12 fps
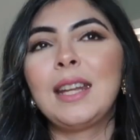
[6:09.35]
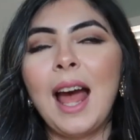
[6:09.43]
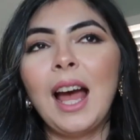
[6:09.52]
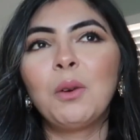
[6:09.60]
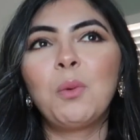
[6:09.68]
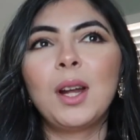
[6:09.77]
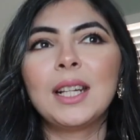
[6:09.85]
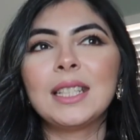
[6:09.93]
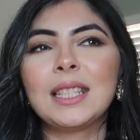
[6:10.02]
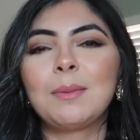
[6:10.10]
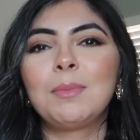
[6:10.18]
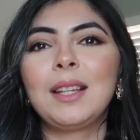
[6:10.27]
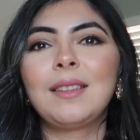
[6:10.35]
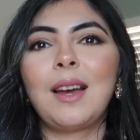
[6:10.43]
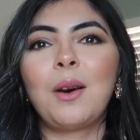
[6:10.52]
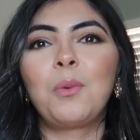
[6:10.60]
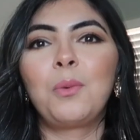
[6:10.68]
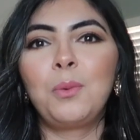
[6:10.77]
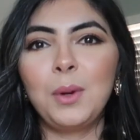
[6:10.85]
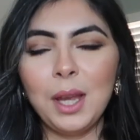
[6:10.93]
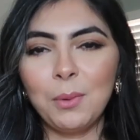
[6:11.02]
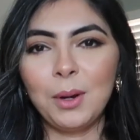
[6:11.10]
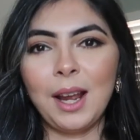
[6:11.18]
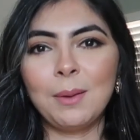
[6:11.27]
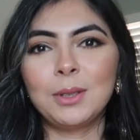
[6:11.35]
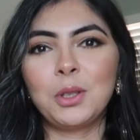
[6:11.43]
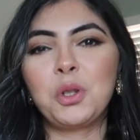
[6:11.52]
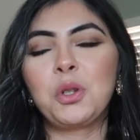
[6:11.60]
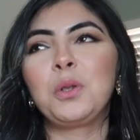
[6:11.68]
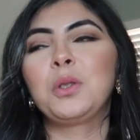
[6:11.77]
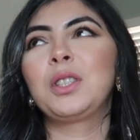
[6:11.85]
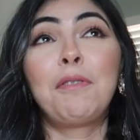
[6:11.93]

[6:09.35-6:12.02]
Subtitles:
Now I wanted something that we were able to choose.